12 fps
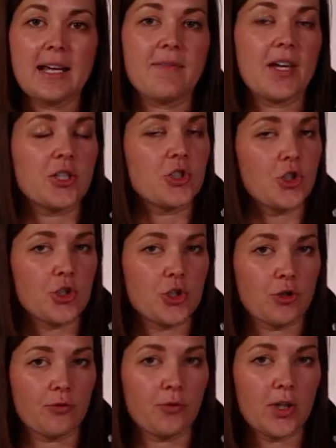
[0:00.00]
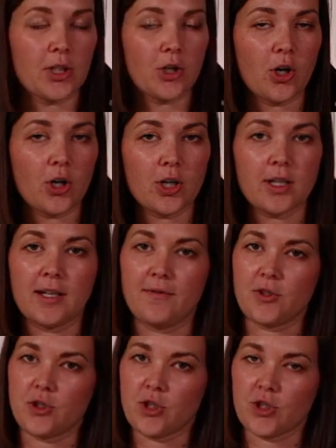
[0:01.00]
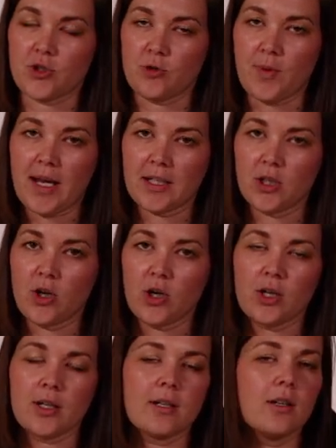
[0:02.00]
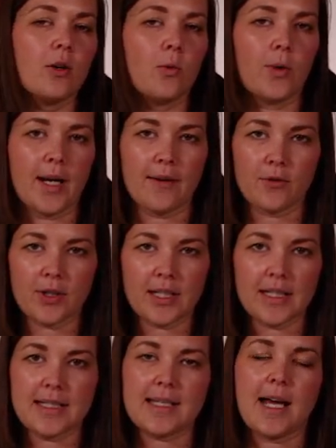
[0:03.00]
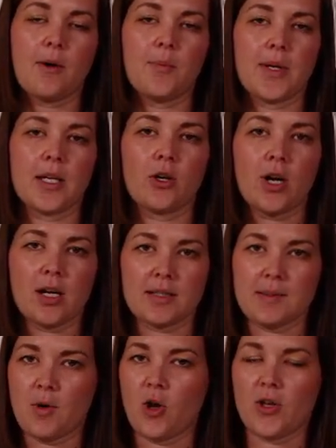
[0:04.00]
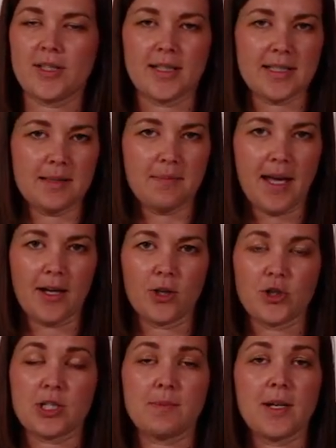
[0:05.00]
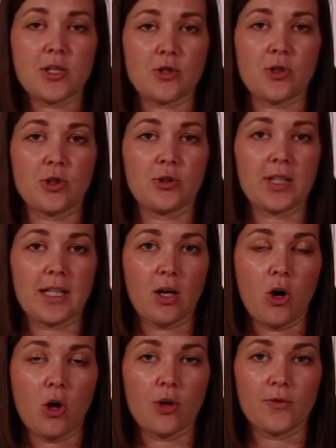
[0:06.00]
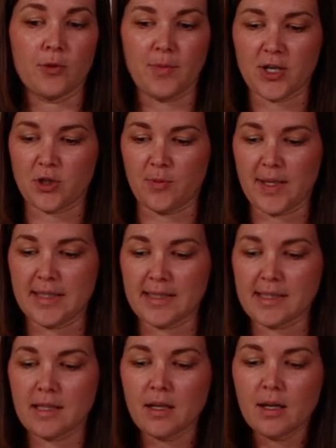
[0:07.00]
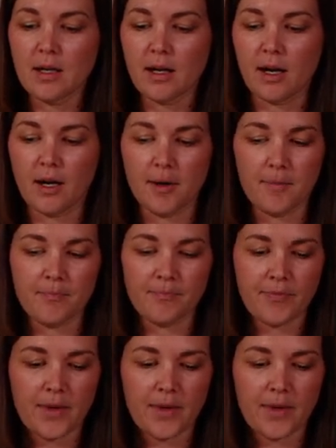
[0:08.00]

If that's just your front yard, if it's just your backyard, whatever it is, how big or how small, it doesn't matter. Just make sure that you're getting all of your measurements. Um,